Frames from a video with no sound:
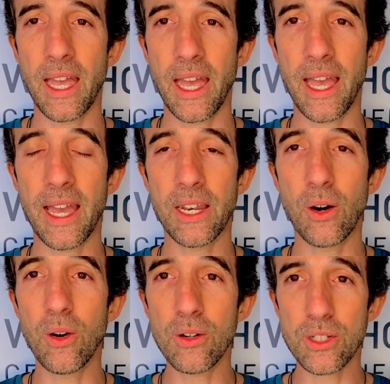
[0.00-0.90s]
And
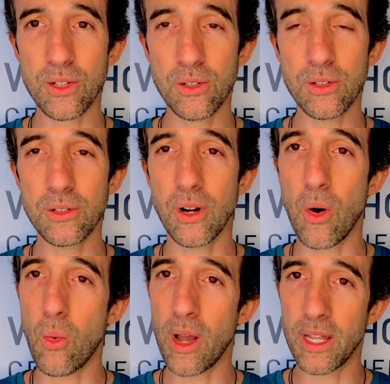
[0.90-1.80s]
also
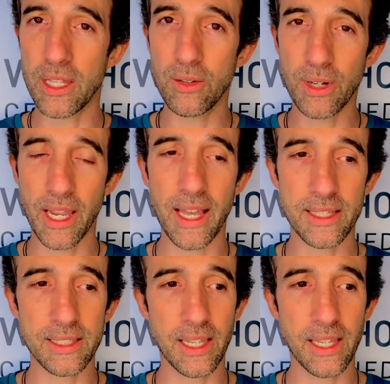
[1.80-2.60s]
when you get